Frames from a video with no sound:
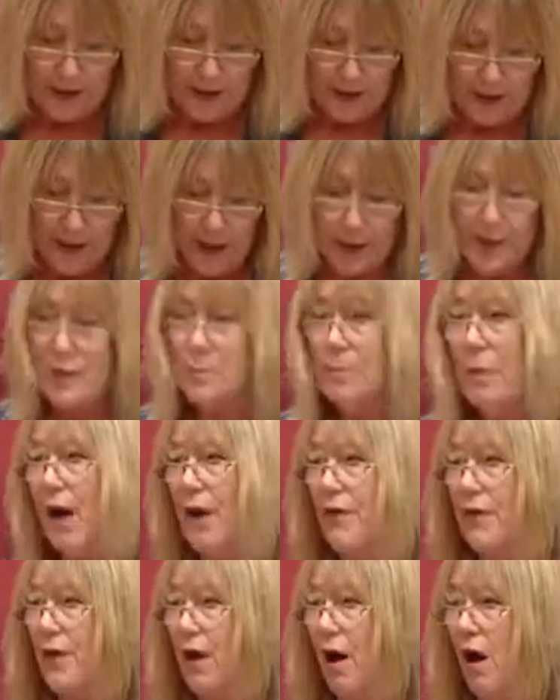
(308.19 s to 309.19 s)
So
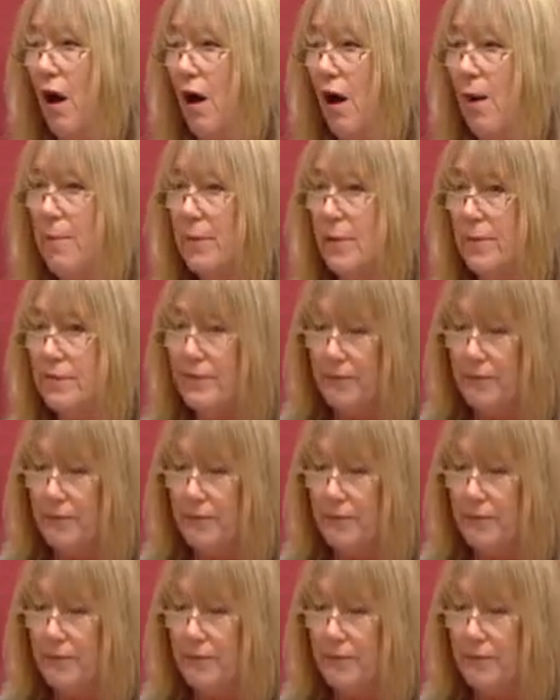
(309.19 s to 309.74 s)
despite the hype,